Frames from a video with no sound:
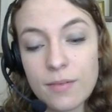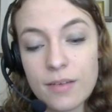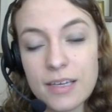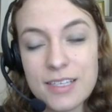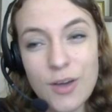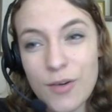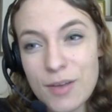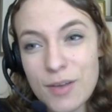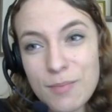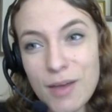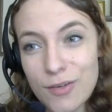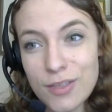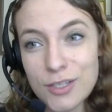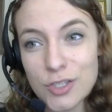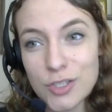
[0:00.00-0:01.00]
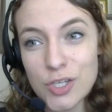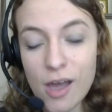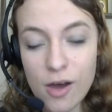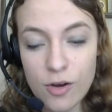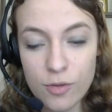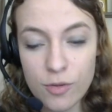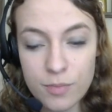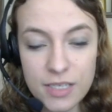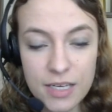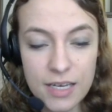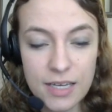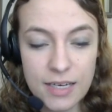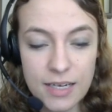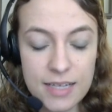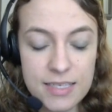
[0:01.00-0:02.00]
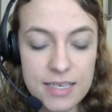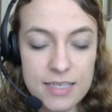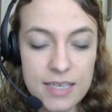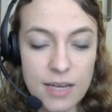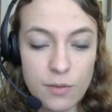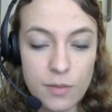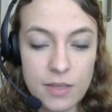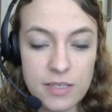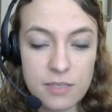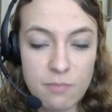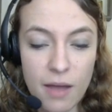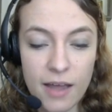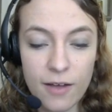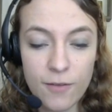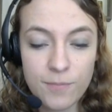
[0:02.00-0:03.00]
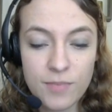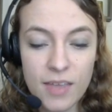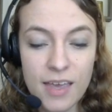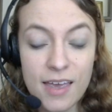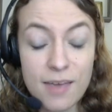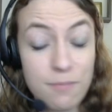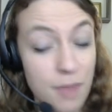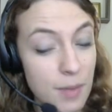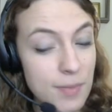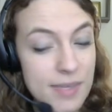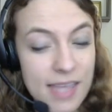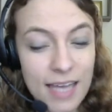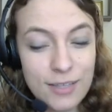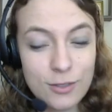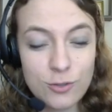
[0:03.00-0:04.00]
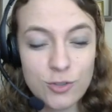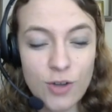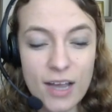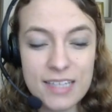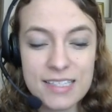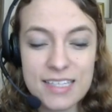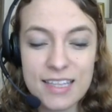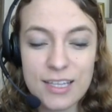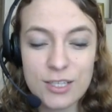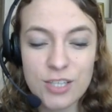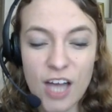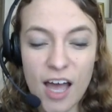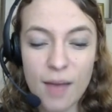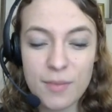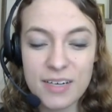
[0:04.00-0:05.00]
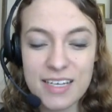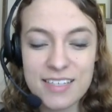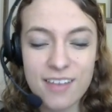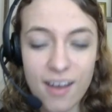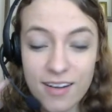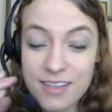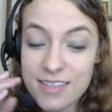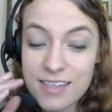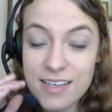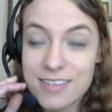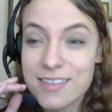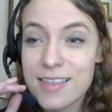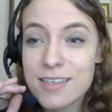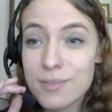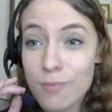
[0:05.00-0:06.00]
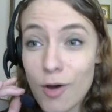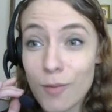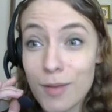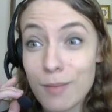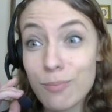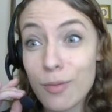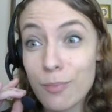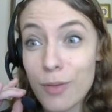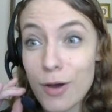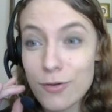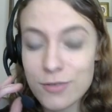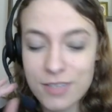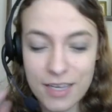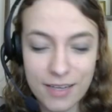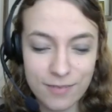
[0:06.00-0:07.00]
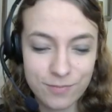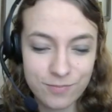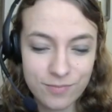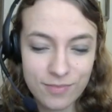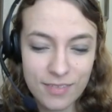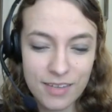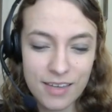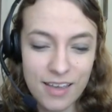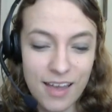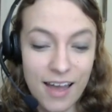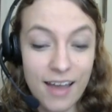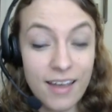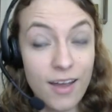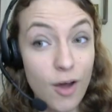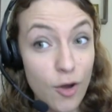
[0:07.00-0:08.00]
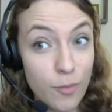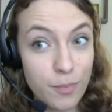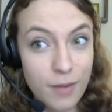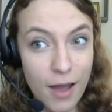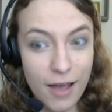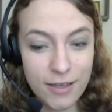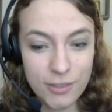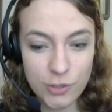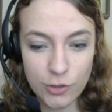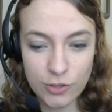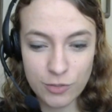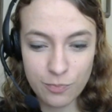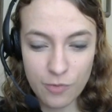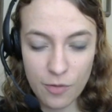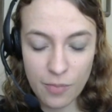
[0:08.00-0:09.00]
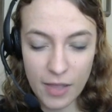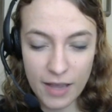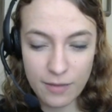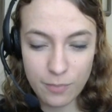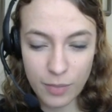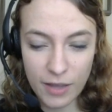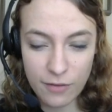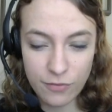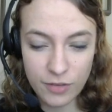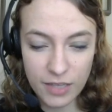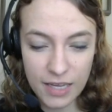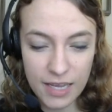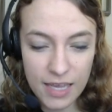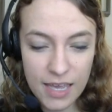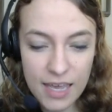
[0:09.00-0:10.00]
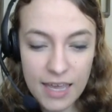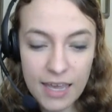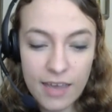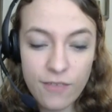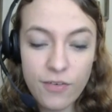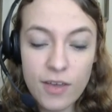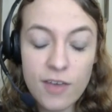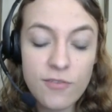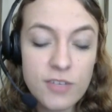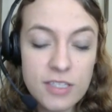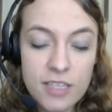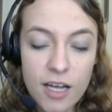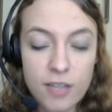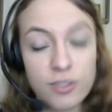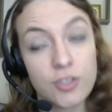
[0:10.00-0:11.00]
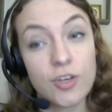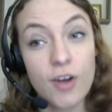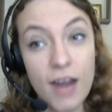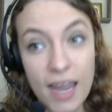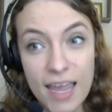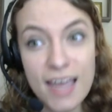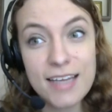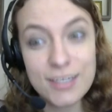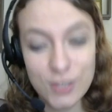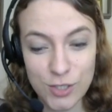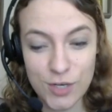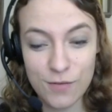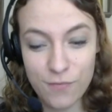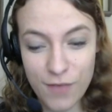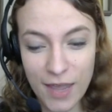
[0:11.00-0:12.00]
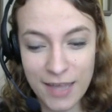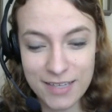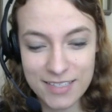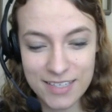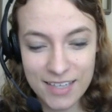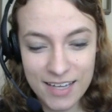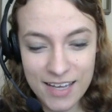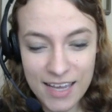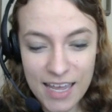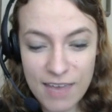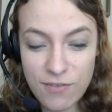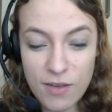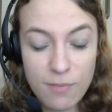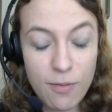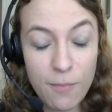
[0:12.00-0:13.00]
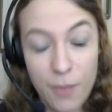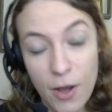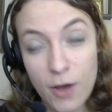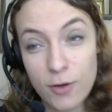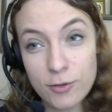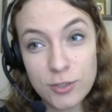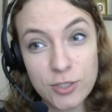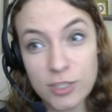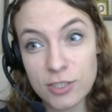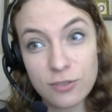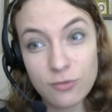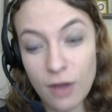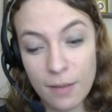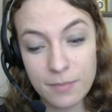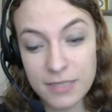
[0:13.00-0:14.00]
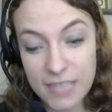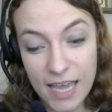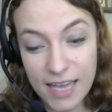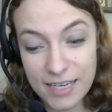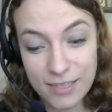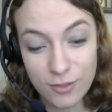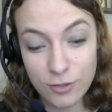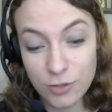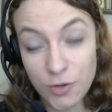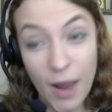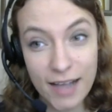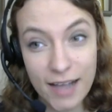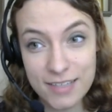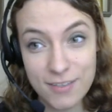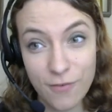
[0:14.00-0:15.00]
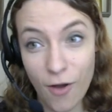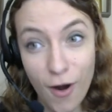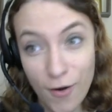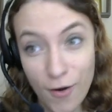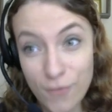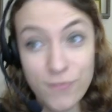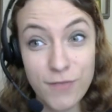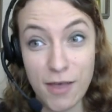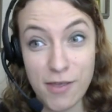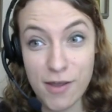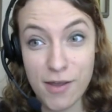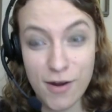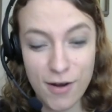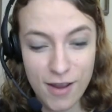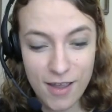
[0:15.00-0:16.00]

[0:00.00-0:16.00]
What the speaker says: going better than she hoped," Nancy said with a smile. "Maybe that new dress did the job and he's on his knees this moment proposing." "I hope not," George replied playfully. "If he even touched her hand, she'd faint. If he proposed, she'd drop dead in her tracks of heart failure.